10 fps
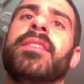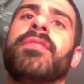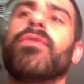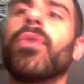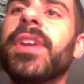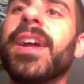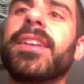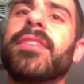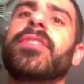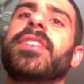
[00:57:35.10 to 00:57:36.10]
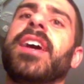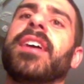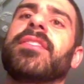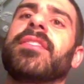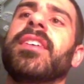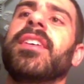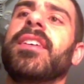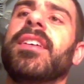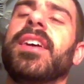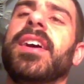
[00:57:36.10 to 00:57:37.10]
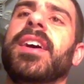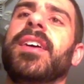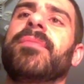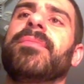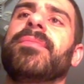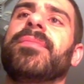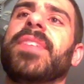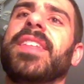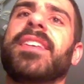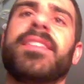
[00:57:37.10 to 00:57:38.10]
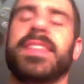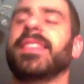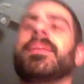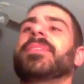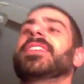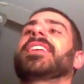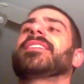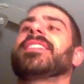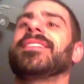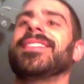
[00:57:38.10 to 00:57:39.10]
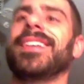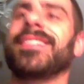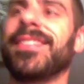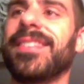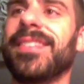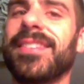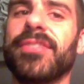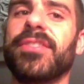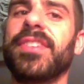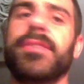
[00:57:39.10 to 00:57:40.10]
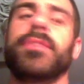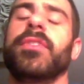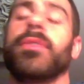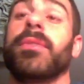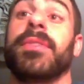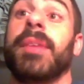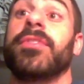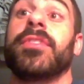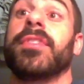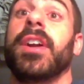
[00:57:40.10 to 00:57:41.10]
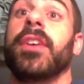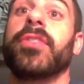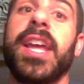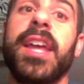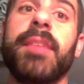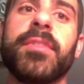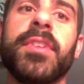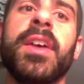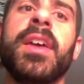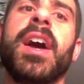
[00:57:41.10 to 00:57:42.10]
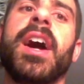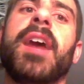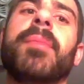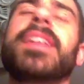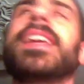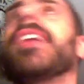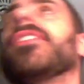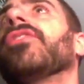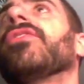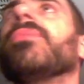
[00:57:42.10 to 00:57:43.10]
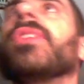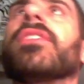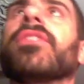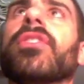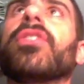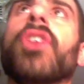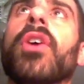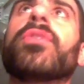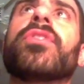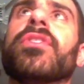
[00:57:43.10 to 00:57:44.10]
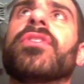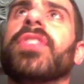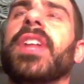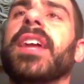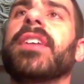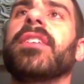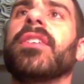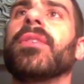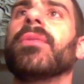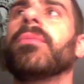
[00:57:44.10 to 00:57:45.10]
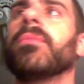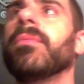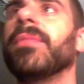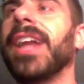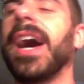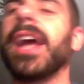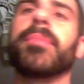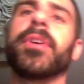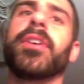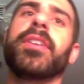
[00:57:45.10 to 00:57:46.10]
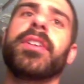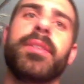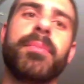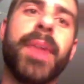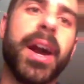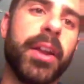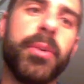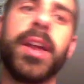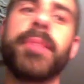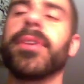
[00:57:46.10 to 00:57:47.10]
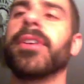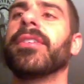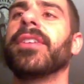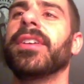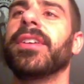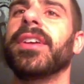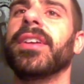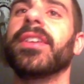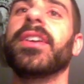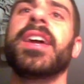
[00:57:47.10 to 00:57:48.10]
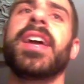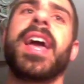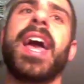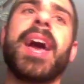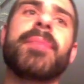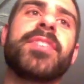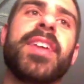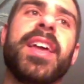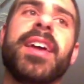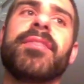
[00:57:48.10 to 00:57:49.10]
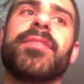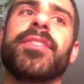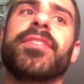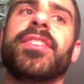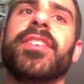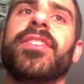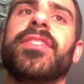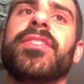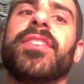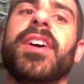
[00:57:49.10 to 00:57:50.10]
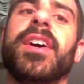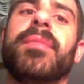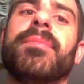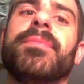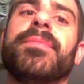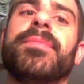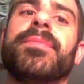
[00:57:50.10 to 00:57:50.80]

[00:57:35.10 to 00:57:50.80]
49 different decks. That many decks exist. There's even, and that was just in 100 games. And yeah, there's things that are close. There's like, Naya Burn and Mono Red Burn and Abzan versus, like